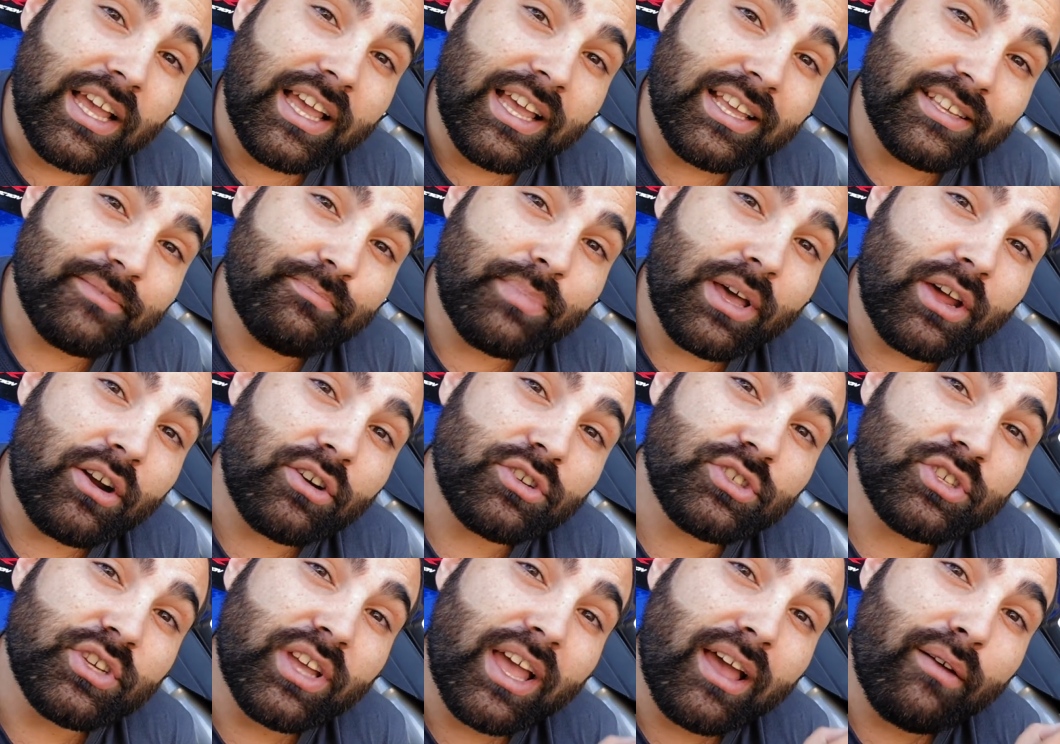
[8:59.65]
It's better
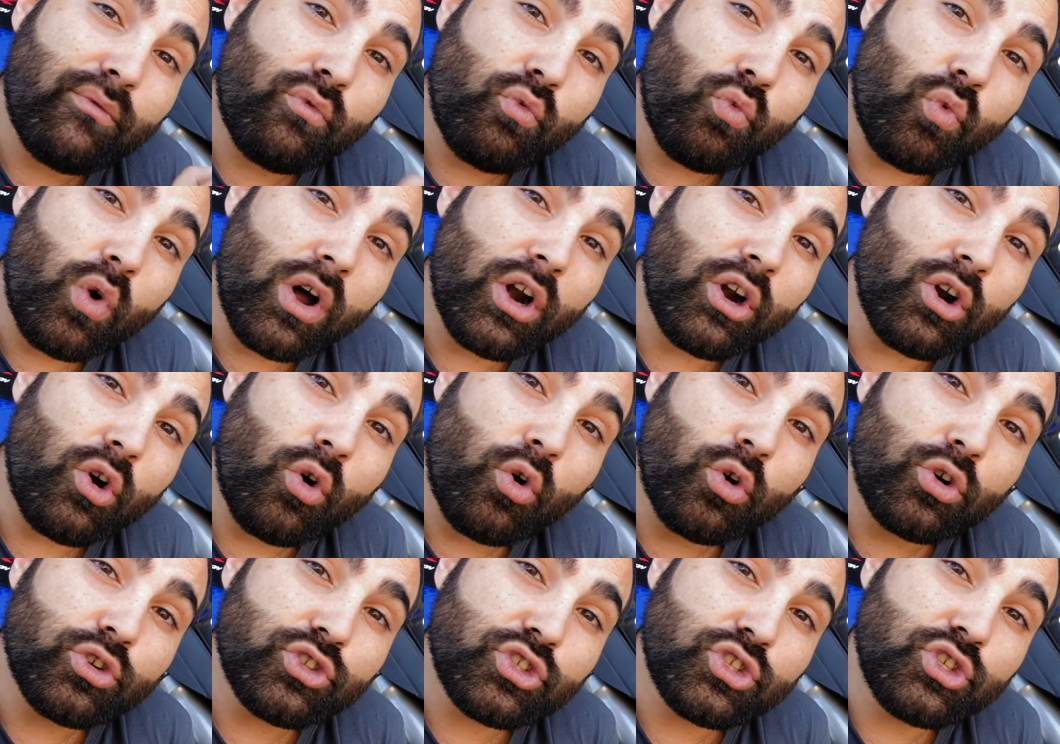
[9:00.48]
to have one
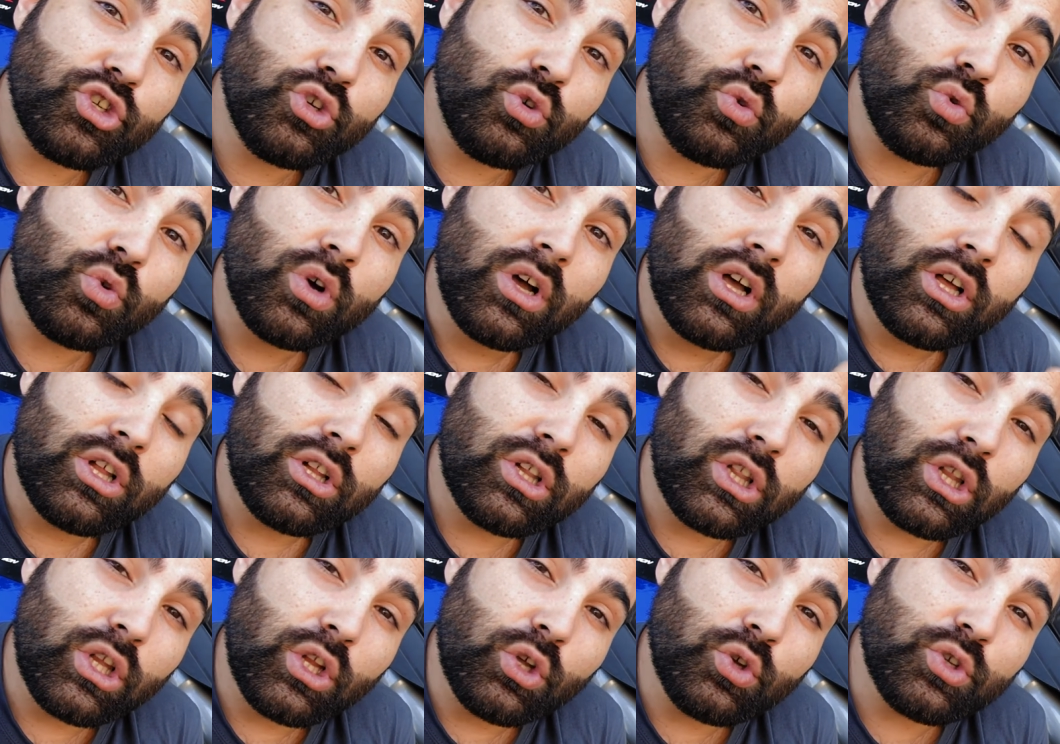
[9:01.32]
or two
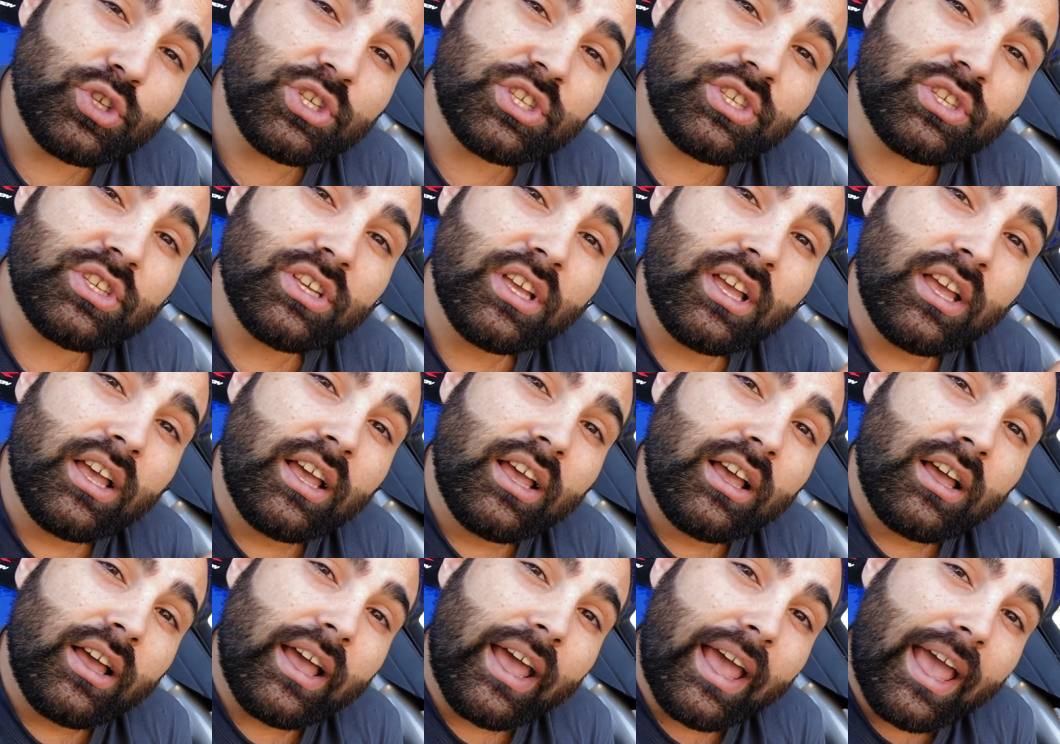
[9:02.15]
loose
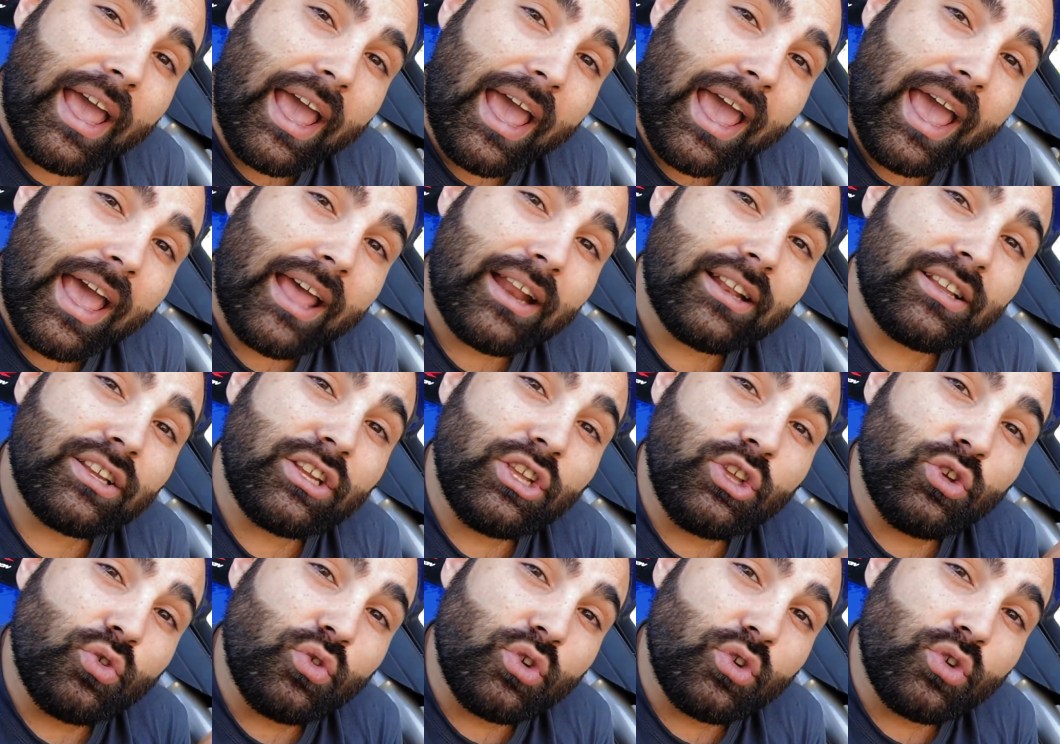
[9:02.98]
and you